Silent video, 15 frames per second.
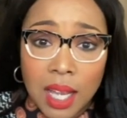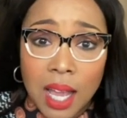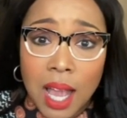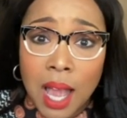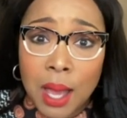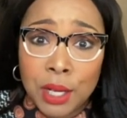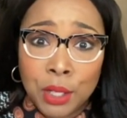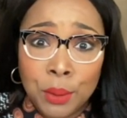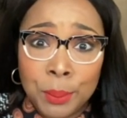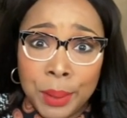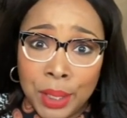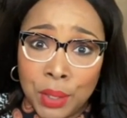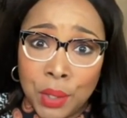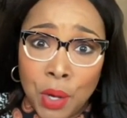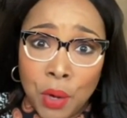I don't
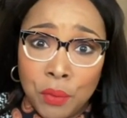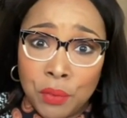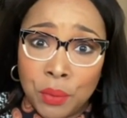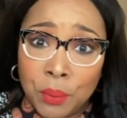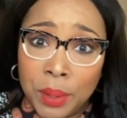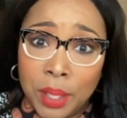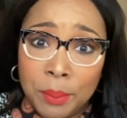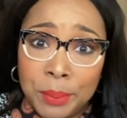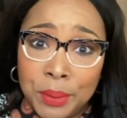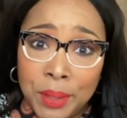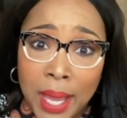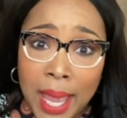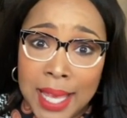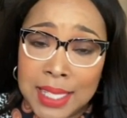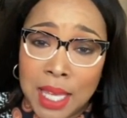mean to overwhelm you
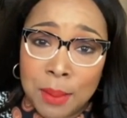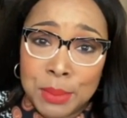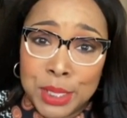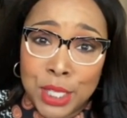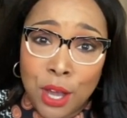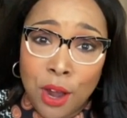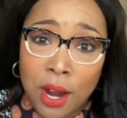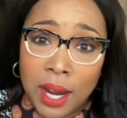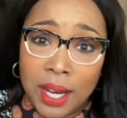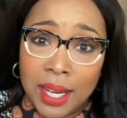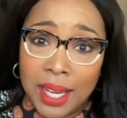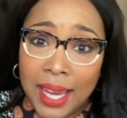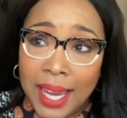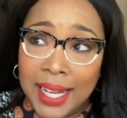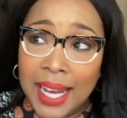guys. I'm sorry.
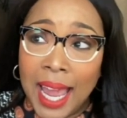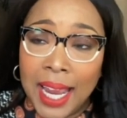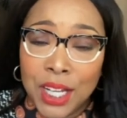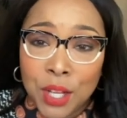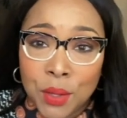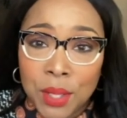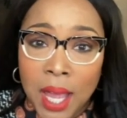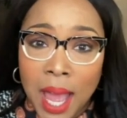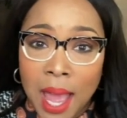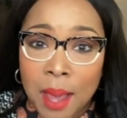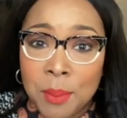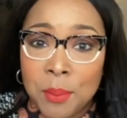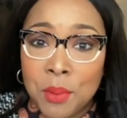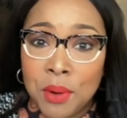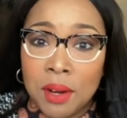And I know that
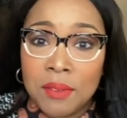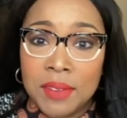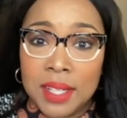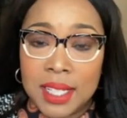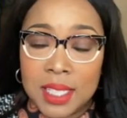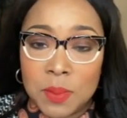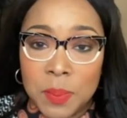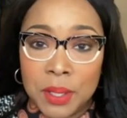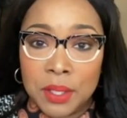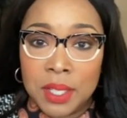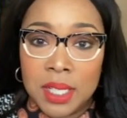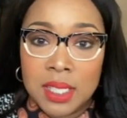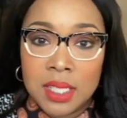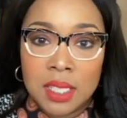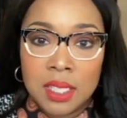I'm more of an
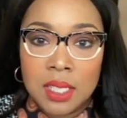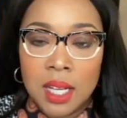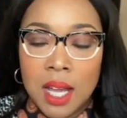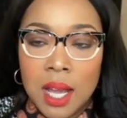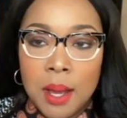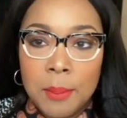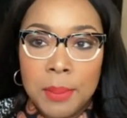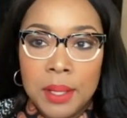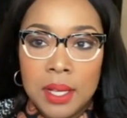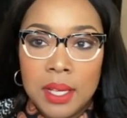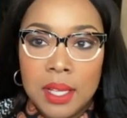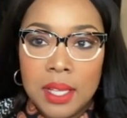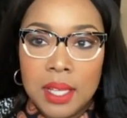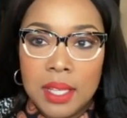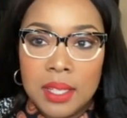experienced cook,
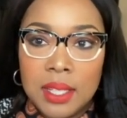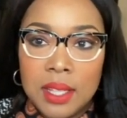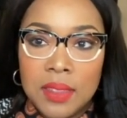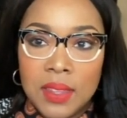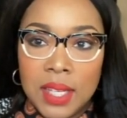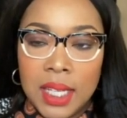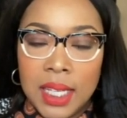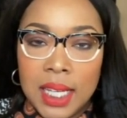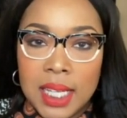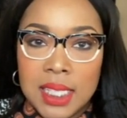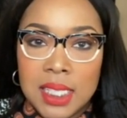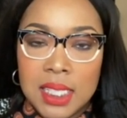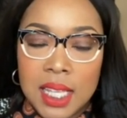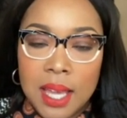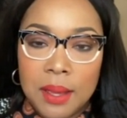but the thing
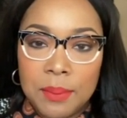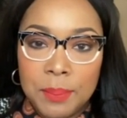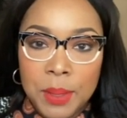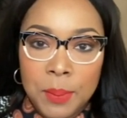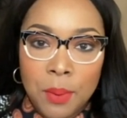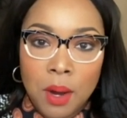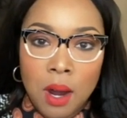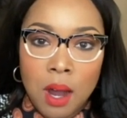is that people are